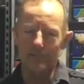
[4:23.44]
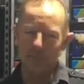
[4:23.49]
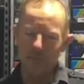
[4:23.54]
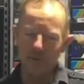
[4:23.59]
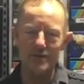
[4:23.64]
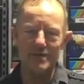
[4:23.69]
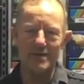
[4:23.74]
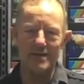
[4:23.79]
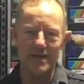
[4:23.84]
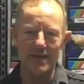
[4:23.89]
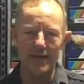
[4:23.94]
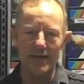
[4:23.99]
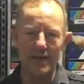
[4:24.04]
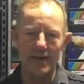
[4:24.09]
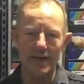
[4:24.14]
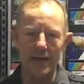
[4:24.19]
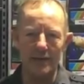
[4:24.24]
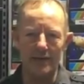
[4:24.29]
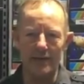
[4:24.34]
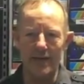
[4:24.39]
a person can
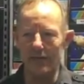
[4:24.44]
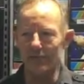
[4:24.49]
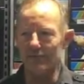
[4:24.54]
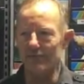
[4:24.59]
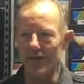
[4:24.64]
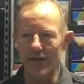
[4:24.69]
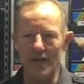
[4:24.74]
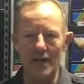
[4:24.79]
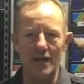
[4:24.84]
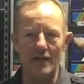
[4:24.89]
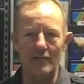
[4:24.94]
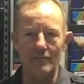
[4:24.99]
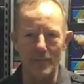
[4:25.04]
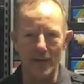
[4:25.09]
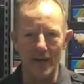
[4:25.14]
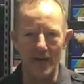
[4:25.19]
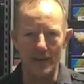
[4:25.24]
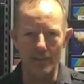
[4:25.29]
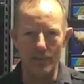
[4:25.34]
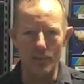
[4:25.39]
get that feeling of
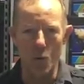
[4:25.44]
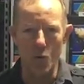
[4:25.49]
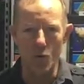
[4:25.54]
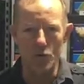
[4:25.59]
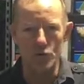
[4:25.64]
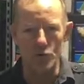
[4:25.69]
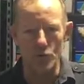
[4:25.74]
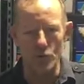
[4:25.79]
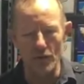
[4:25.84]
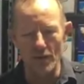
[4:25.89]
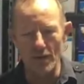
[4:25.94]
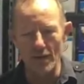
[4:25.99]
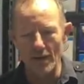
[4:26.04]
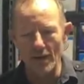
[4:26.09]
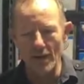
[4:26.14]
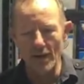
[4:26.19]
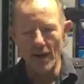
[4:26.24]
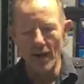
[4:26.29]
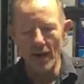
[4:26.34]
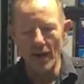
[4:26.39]
being immortal,
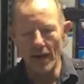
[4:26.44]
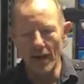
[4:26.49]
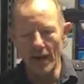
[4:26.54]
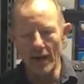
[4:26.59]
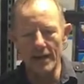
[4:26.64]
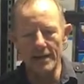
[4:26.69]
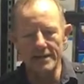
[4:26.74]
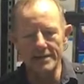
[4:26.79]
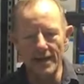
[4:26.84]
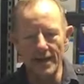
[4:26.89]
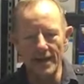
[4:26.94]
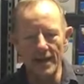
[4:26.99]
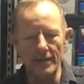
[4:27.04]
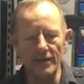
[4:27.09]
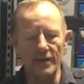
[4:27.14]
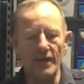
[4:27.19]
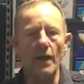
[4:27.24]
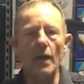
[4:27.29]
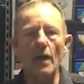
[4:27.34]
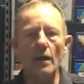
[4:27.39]
and
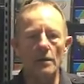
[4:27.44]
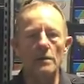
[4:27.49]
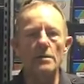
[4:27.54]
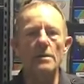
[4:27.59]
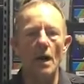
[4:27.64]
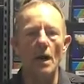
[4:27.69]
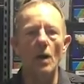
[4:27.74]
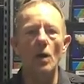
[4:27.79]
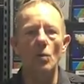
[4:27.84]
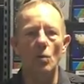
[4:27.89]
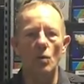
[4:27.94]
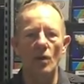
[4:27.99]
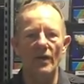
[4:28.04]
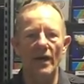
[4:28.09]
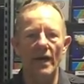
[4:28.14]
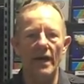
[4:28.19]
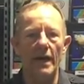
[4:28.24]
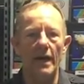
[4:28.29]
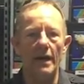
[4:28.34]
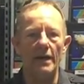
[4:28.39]
they don't know where
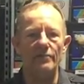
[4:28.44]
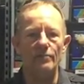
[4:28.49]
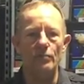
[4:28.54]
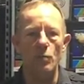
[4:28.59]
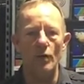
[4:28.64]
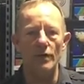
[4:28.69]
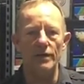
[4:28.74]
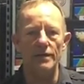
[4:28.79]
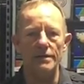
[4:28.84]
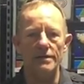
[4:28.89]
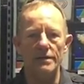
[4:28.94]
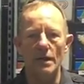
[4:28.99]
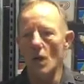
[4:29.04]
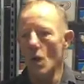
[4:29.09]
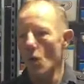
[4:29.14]
that cutoff point is.